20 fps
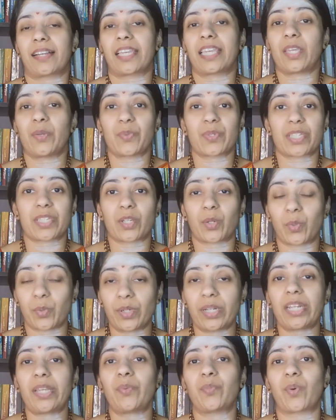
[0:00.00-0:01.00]
he was the
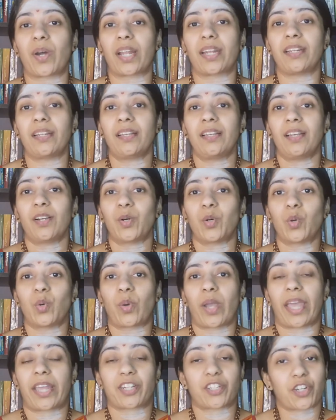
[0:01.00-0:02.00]
only one who
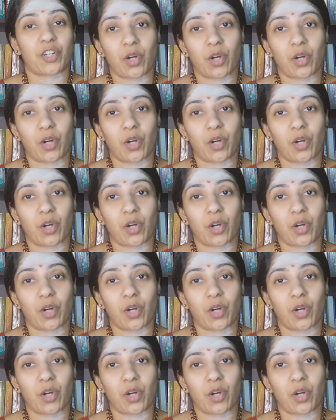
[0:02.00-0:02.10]
had